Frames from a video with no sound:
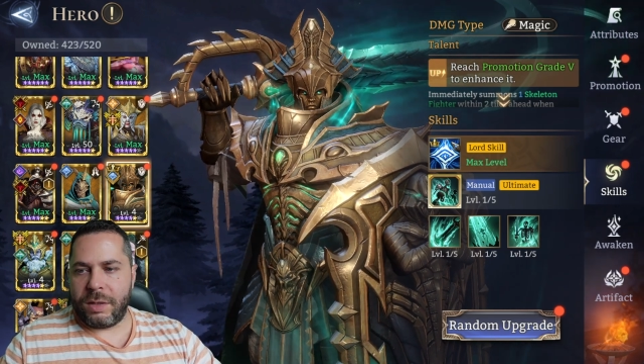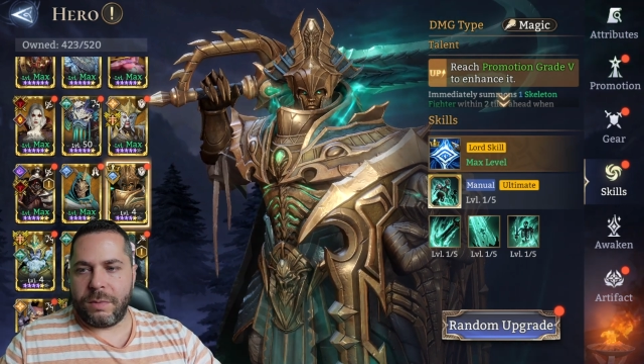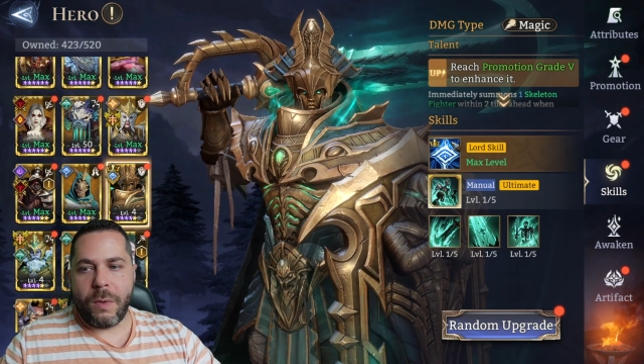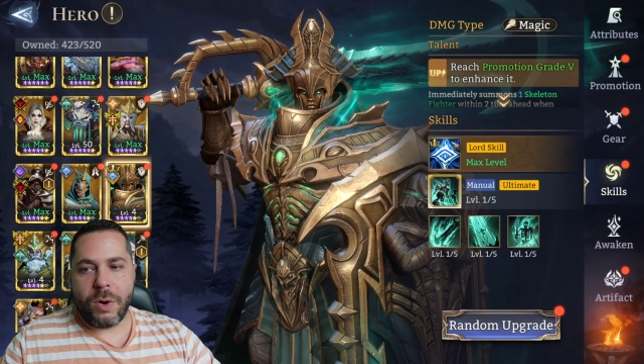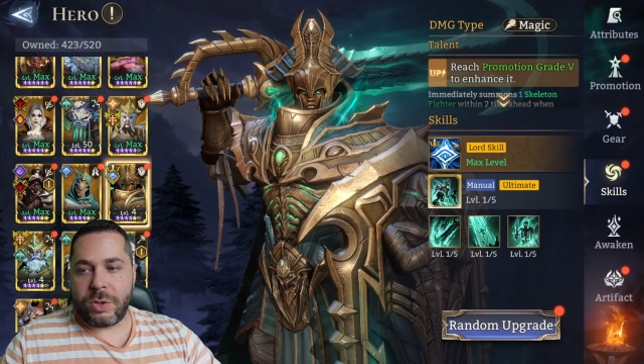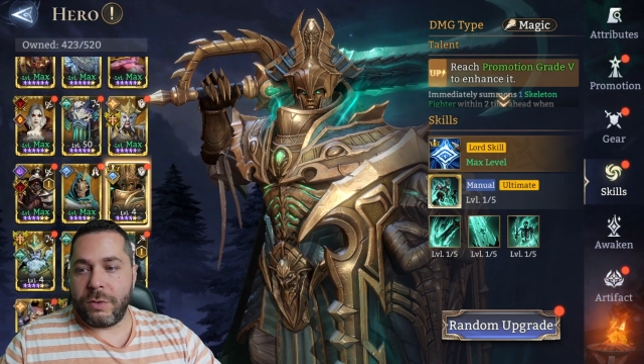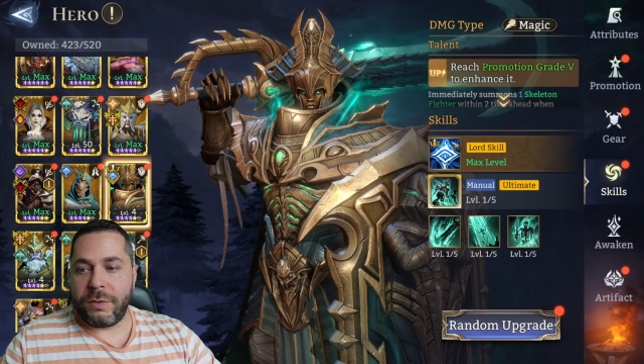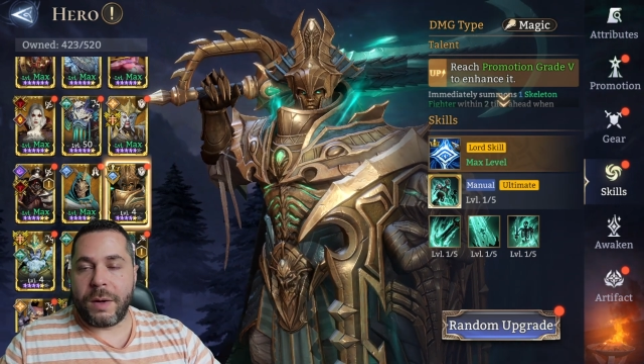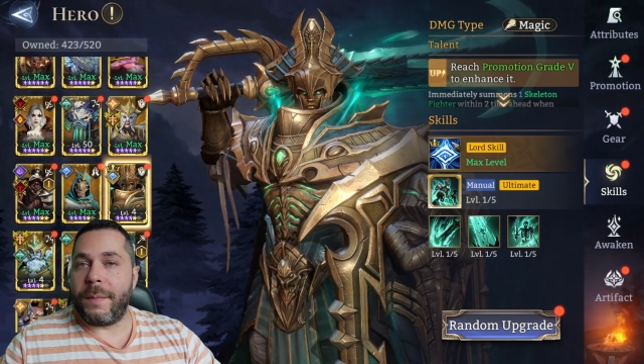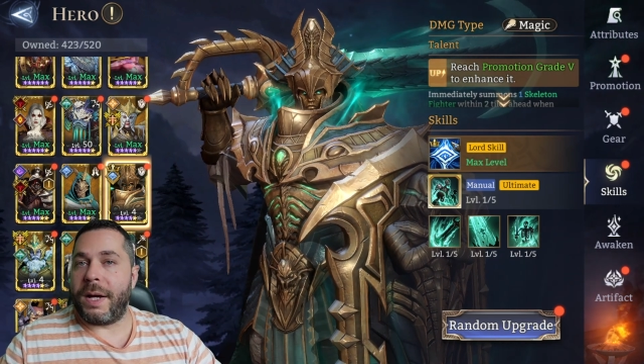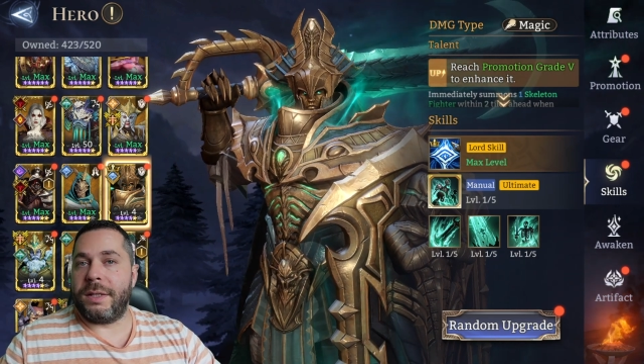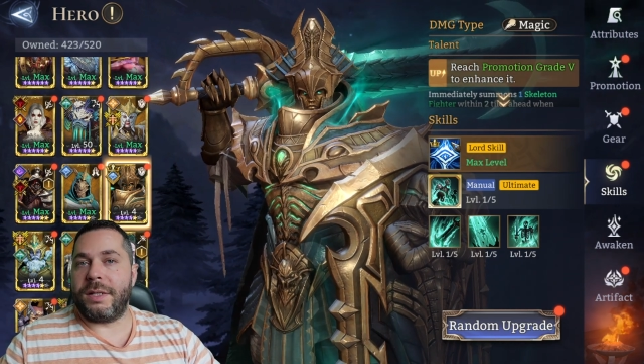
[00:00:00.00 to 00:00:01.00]
Most of the
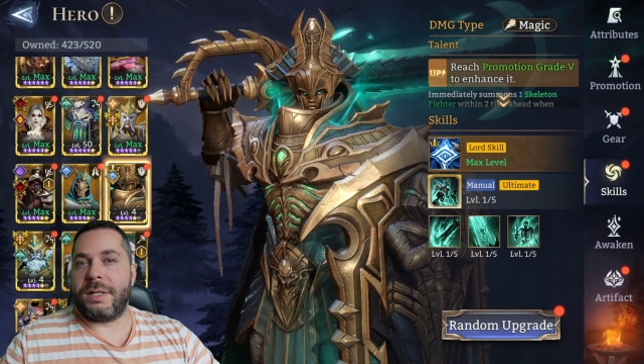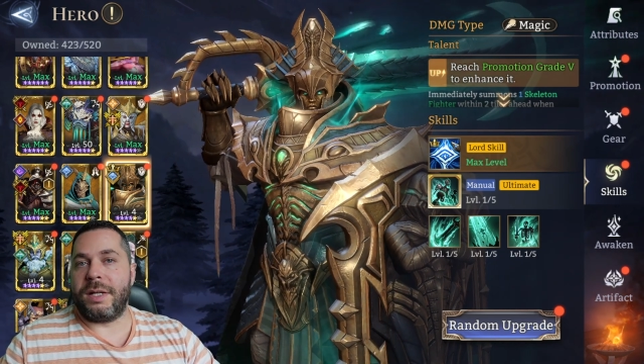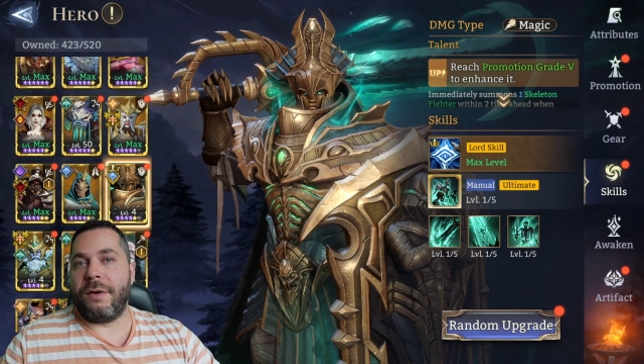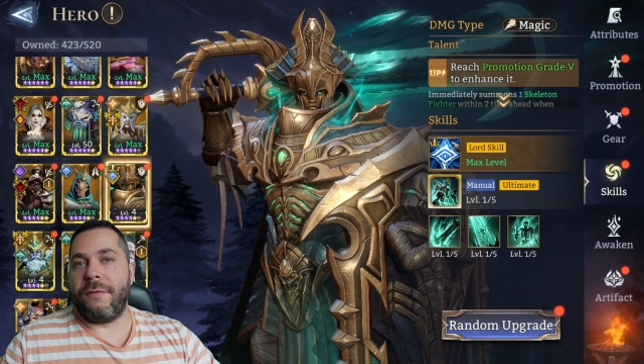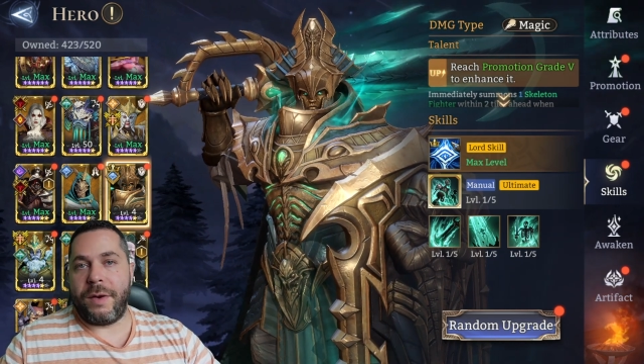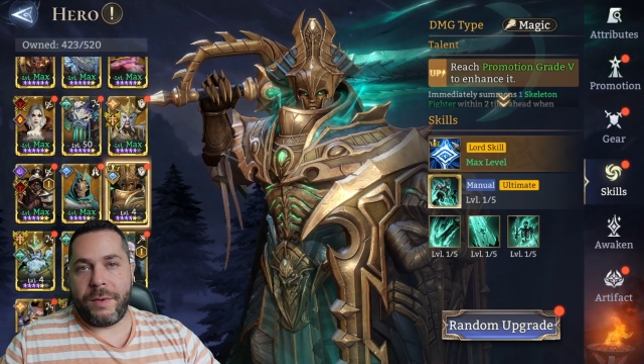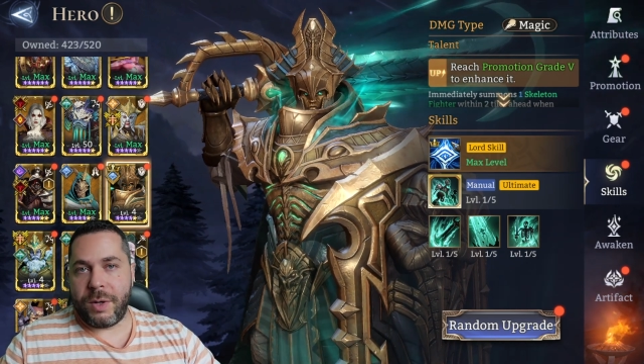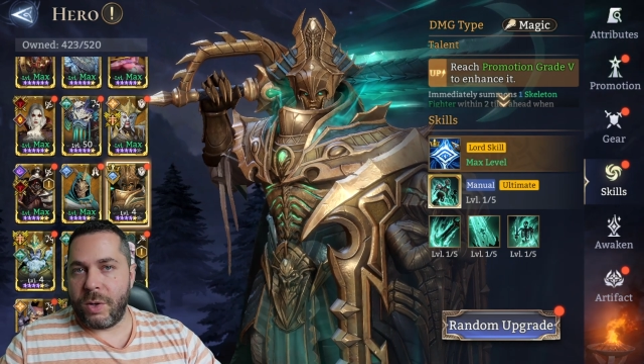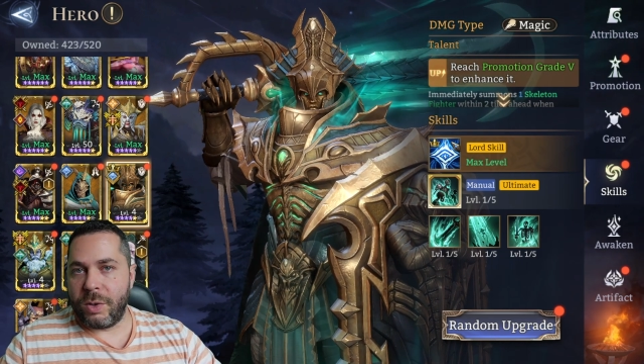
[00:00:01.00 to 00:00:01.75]
commanders are very good